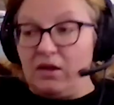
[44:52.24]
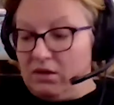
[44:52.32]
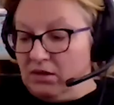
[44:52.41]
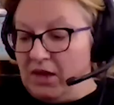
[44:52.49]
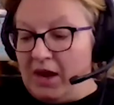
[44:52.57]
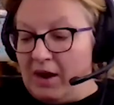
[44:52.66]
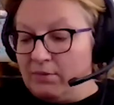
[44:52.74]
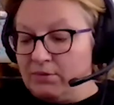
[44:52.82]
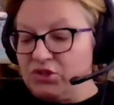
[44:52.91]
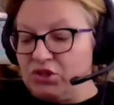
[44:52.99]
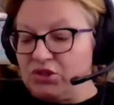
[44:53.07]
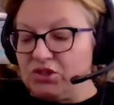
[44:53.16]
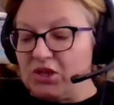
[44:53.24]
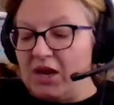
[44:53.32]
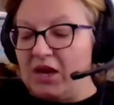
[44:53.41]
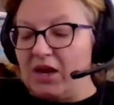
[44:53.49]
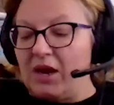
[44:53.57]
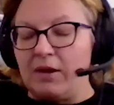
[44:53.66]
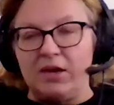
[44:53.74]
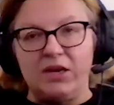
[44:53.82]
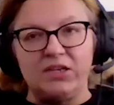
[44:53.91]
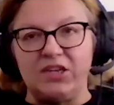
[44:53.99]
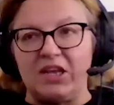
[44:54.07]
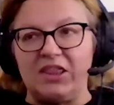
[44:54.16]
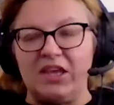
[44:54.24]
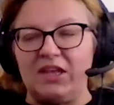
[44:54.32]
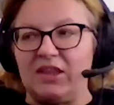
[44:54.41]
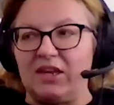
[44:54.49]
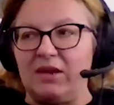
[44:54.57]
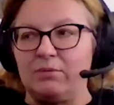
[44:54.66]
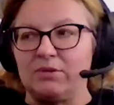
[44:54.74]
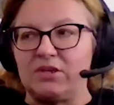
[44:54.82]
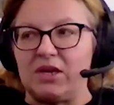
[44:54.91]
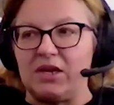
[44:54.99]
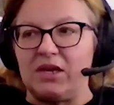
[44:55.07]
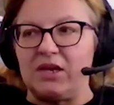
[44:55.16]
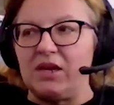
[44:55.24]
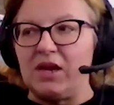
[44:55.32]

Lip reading: Yeah. I was just like, because I think that he was like,